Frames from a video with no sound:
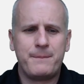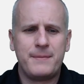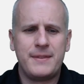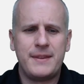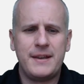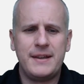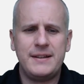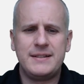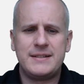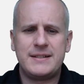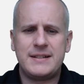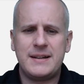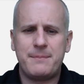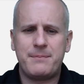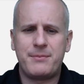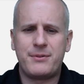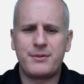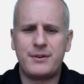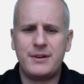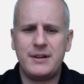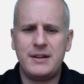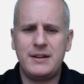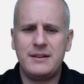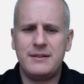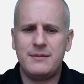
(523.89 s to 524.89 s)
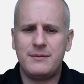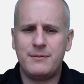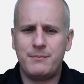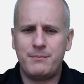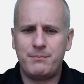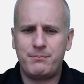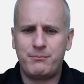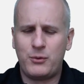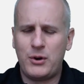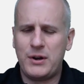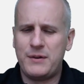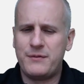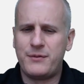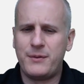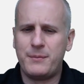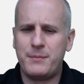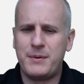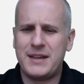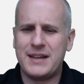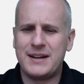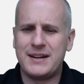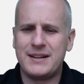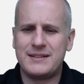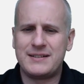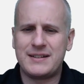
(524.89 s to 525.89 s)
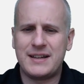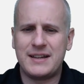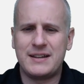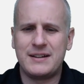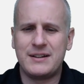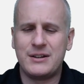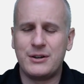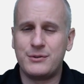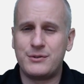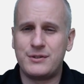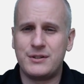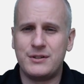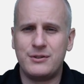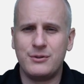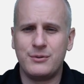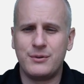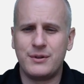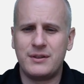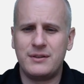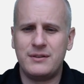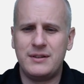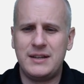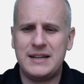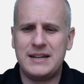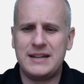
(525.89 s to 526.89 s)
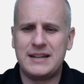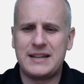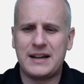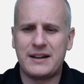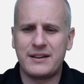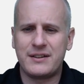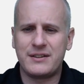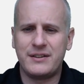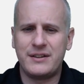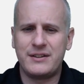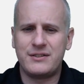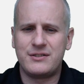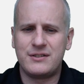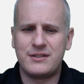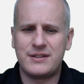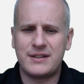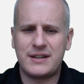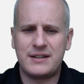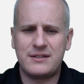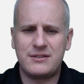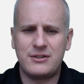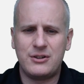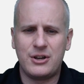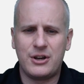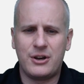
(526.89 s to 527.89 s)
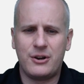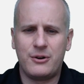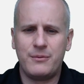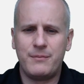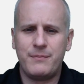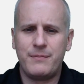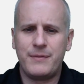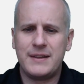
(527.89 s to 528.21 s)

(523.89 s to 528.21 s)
Then step three, read from the beginning, taking notes and doing needed calculations as you go.